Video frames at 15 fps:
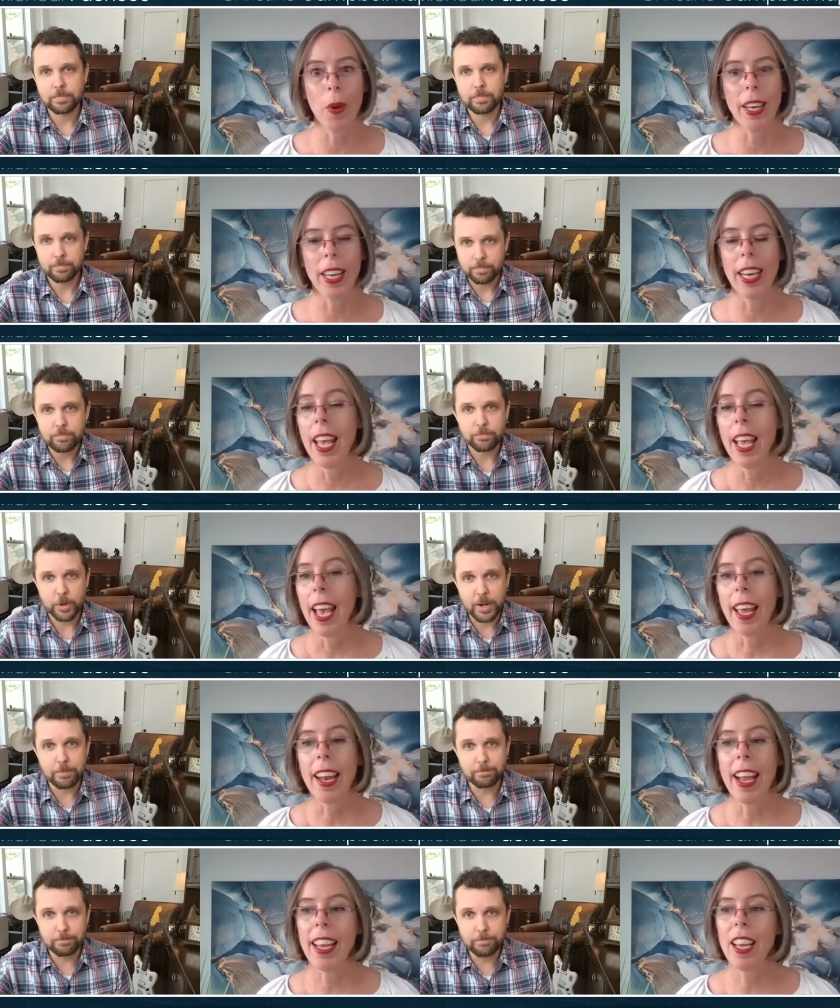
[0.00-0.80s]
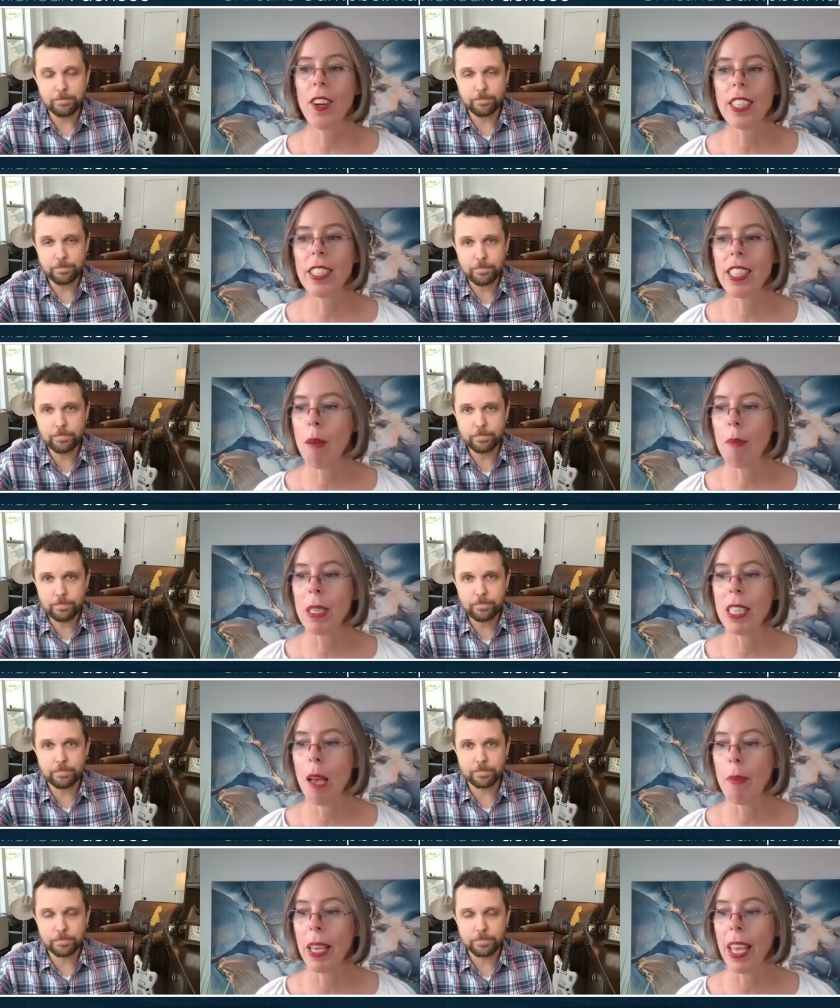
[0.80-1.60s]
Speaker 1: one. And I hear it time and
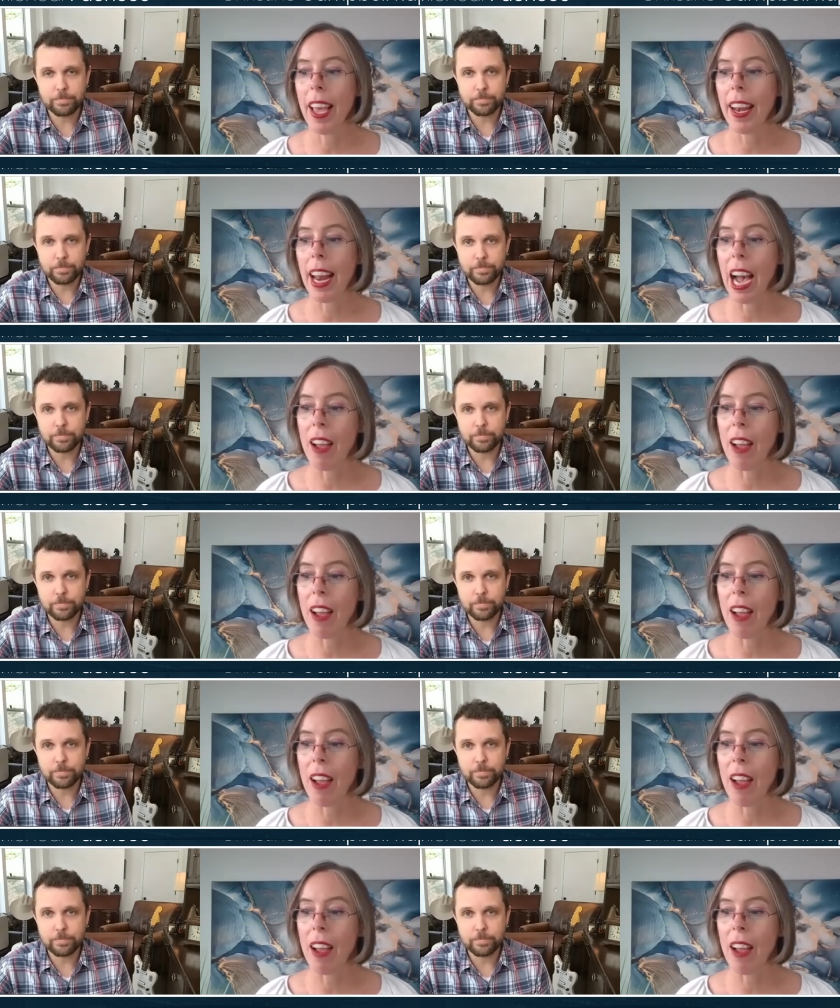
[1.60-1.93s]
time again.